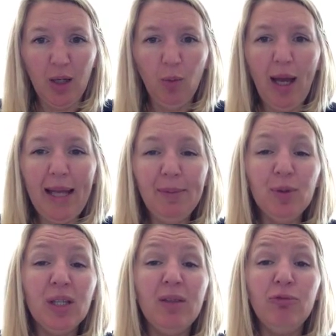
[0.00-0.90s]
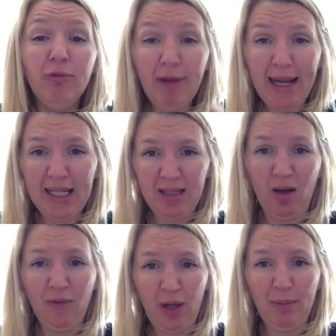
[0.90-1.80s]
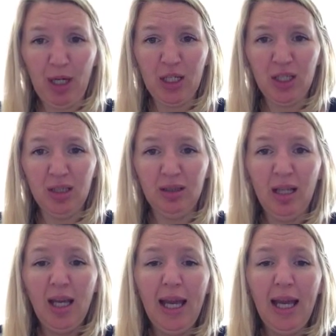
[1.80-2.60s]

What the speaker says: we're able to raise our vibration,